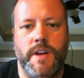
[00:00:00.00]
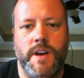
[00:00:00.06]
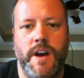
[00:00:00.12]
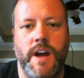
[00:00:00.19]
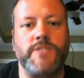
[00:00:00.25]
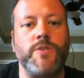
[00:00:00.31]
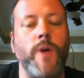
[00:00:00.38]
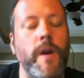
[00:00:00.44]

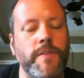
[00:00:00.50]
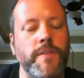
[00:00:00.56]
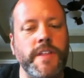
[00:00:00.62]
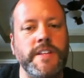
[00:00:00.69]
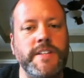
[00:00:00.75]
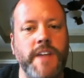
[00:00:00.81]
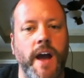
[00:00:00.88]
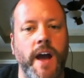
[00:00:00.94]
Uh, so
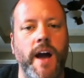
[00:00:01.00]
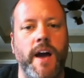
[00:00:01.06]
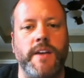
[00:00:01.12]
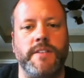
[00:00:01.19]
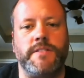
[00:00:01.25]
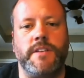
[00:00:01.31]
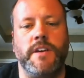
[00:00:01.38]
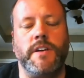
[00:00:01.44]
everything
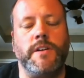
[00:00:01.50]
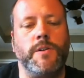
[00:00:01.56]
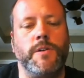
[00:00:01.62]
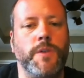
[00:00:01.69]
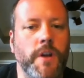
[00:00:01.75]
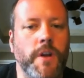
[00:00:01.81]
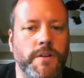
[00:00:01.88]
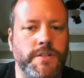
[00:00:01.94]
dies,
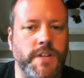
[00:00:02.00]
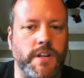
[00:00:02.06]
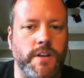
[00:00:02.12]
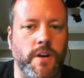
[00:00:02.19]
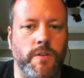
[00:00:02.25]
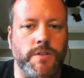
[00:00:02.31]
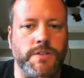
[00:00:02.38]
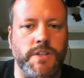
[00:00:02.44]
including our
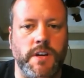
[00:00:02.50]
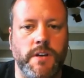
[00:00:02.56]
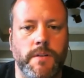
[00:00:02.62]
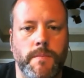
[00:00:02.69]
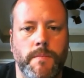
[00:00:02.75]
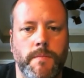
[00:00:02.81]
technology.